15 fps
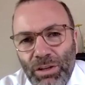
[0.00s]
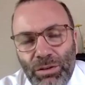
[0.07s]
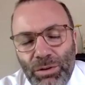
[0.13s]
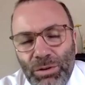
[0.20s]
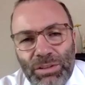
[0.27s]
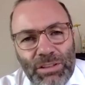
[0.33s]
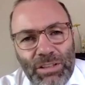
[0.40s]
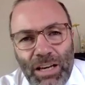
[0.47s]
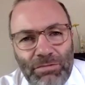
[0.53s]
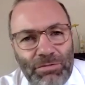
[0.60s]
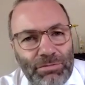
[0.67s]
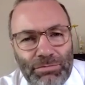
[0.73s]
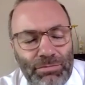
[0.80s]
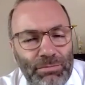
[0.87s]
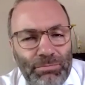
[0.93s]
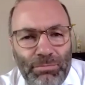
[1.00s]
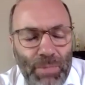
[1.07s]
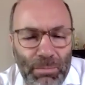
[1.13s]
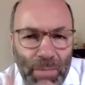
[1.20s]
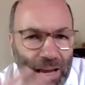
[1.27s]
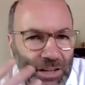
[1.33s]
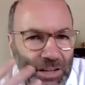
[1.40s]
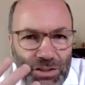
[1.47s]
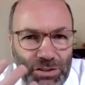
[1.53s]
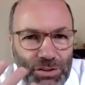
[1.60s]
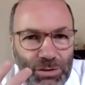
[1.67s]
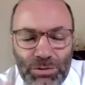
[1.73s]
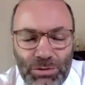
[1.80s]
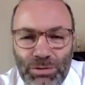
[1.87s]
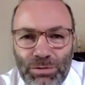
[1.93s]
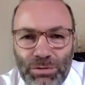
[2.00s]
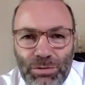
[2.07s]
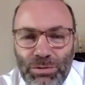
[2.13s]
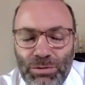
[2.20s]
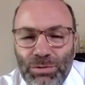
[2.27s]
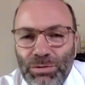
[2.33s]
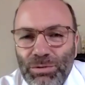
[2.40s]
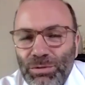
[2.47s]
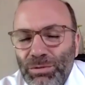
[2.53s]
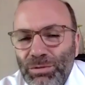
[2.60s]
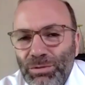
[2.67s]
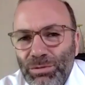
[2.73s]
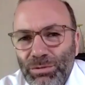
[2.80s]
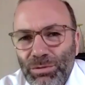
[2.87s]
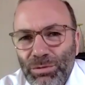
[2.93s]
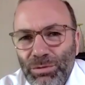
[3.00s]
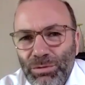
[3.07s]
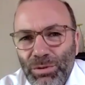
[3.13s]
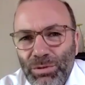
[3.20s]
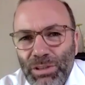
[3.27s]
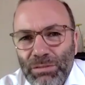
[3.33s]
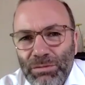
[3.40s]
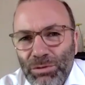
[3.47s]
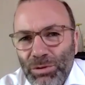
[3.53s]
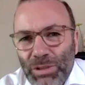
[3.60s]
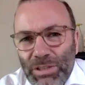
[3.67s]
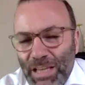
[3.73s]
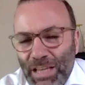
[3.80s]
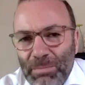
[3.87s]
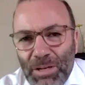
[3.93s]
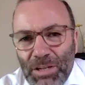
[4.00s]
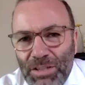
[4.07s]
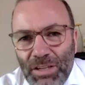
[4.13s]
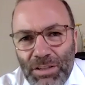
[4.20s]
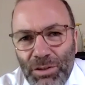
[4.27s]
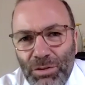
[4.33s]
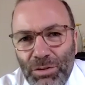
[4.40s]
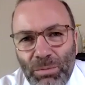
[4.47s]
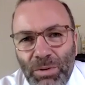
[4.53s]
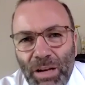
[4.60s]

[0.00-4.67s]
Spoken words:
couldn't have imagined to establish a Europe